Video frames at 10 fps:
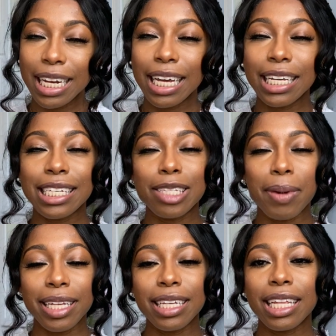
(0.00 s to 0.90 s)
is, it's
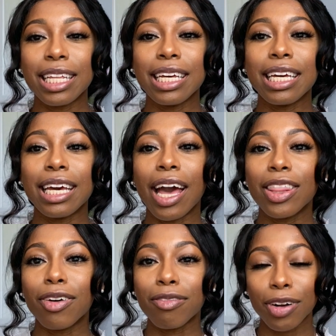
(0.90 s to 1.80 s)
basically
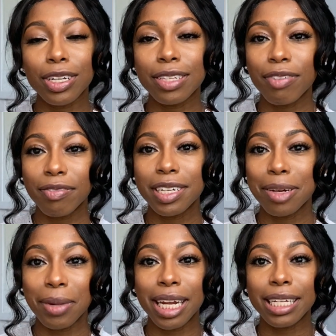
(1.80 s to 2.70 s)
the first
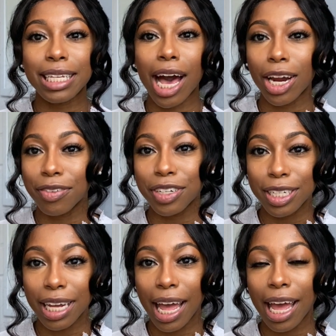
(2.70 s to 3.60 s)
15 minutes out of
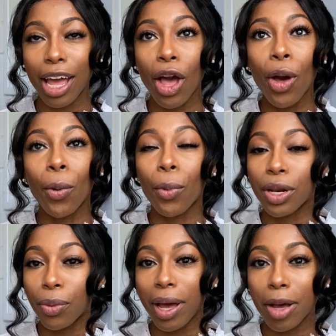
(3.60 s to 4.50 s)
your day.
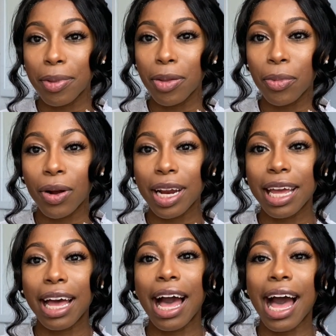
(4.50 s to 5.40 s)
When you wake up in the
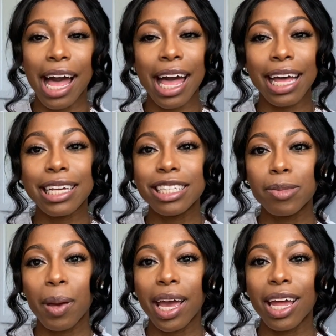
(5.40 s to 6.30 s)
morning, I
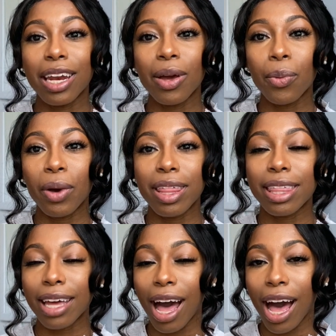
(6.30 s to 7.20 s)
spend
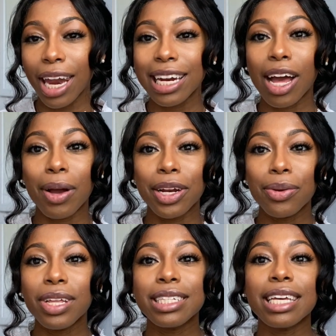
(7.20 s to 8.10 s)
with God. Now, I
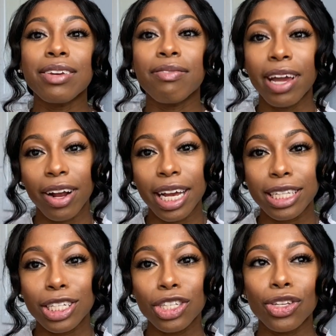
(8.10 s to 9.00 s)
do this in
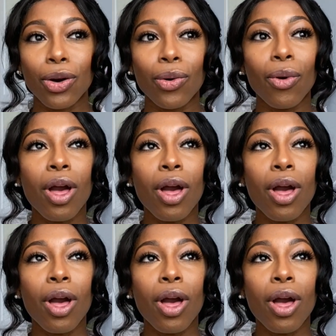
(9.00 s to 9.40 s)
variants. So